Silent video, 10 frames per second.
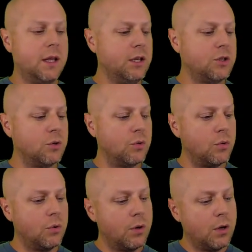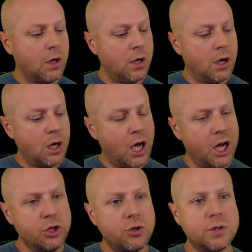they do
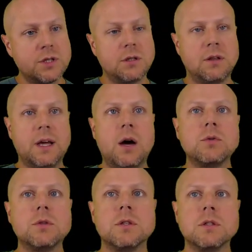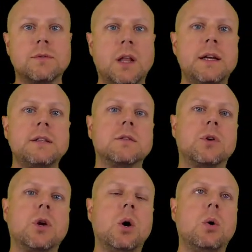hundreds and thousands of lines of
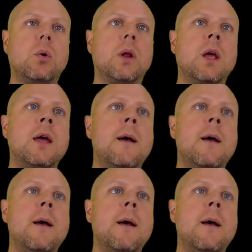code,